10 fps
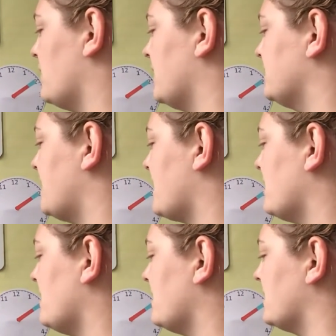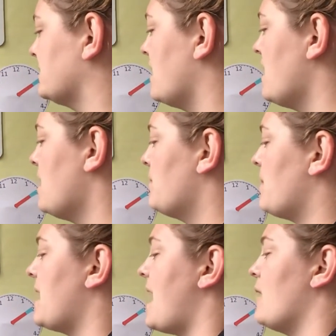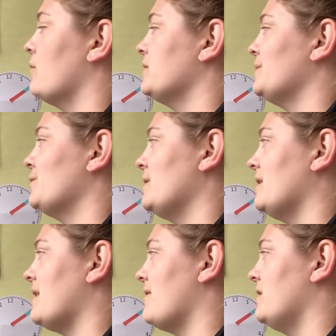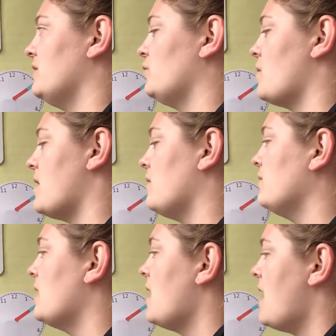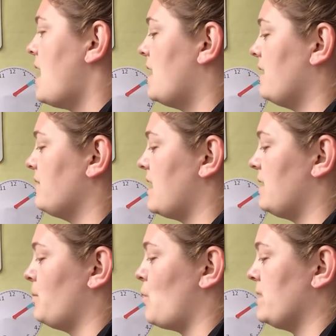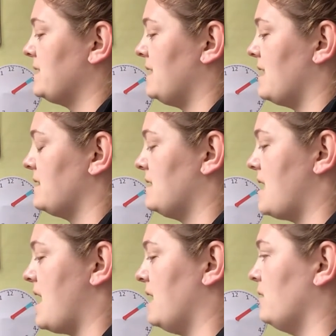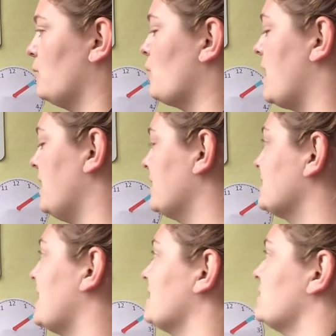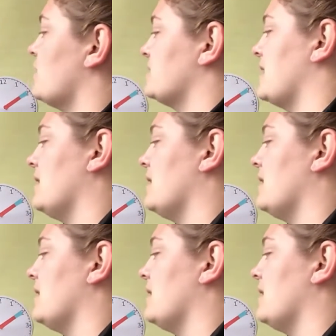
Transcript: look exactly like this. My hours between 11 and 12. And I've got it pointing at the 9, right? Because that starts at